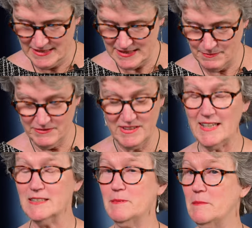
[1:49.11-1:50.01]
Some of it
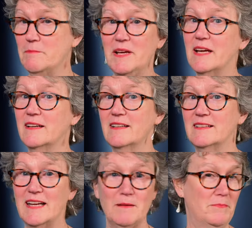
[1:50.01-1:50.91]
has been big
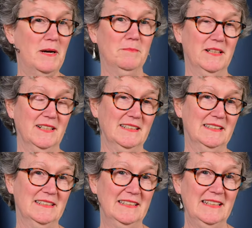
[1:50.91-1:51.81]
and public,
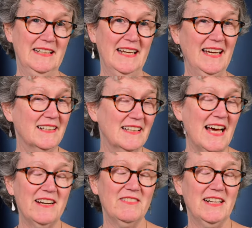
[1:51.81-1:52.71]
and a
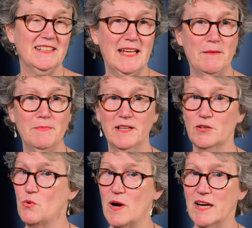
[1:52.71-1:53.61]
lot of it has happened
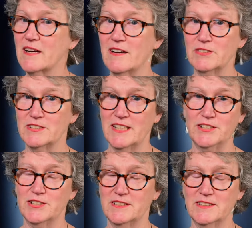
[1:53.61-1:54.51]
in quiet
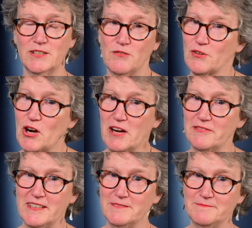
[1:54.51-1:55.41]
conversations over
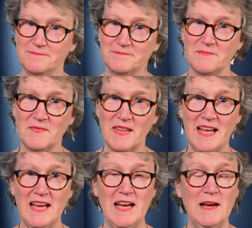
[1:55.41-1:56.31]
coffee.
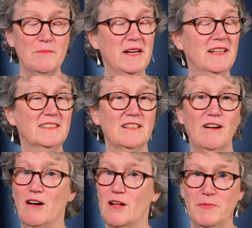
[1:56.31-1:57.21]
But it's
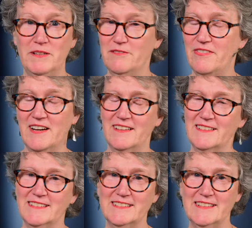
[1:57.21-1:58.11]
all been fun,
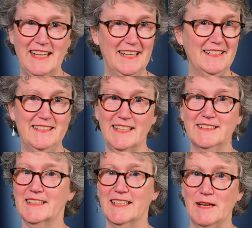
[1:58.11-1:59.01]
and it
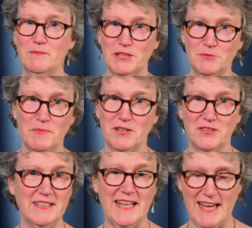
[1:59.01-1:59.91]
doesn't get much better
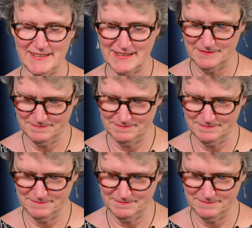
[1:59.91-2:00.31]
than that.